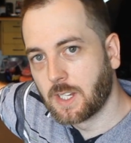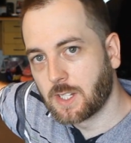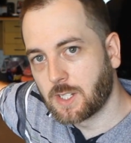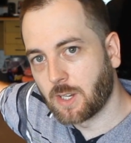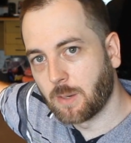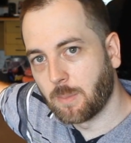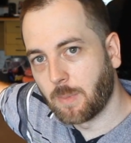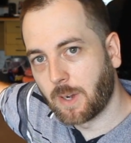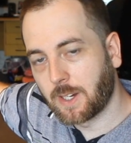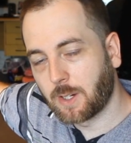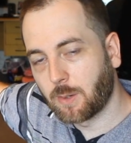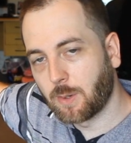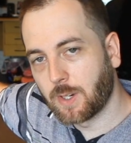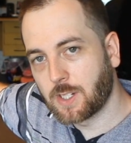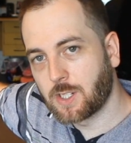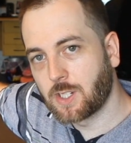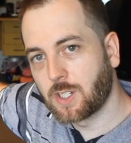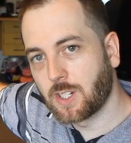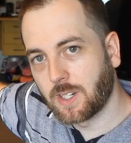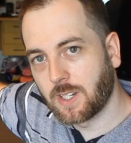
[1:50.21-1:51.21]
So my
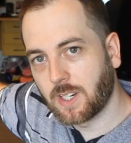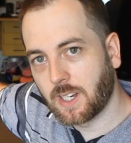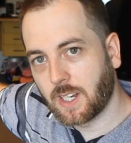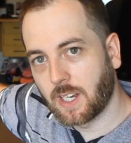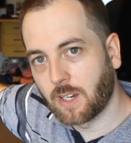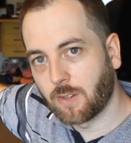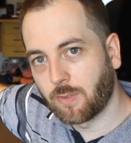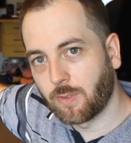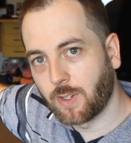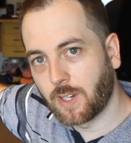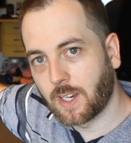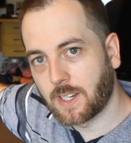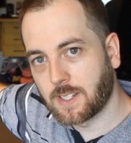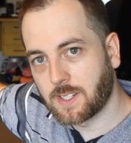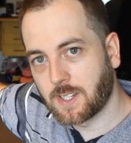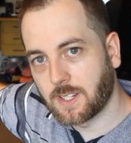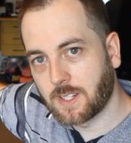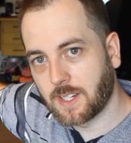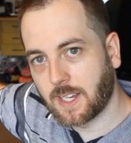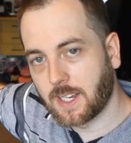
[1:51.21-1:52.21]
question here for you
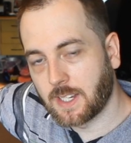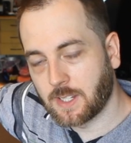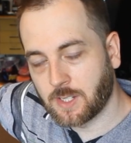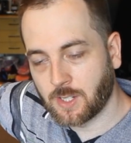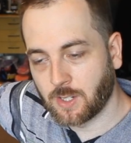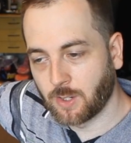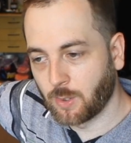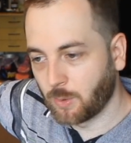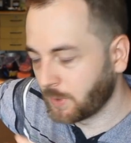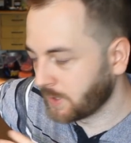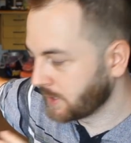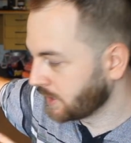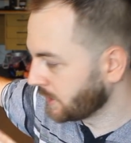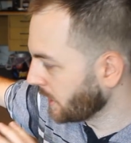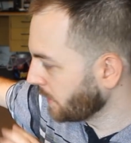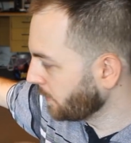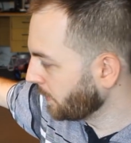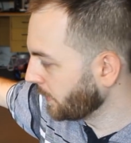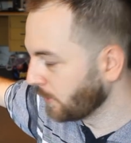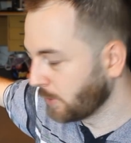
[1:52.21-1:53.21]
guys today is to do with
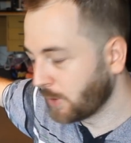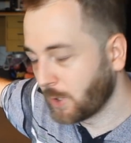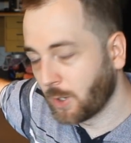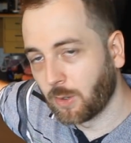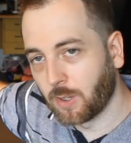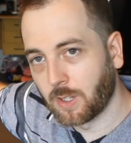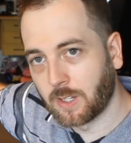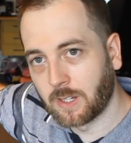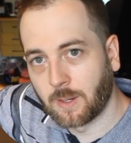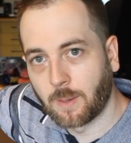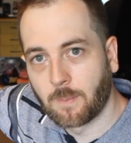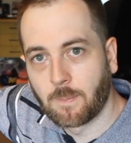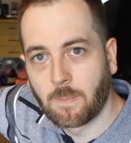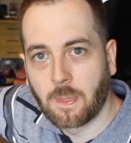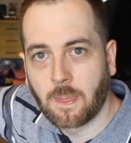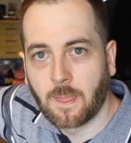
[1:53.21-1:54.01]
CPU cooling.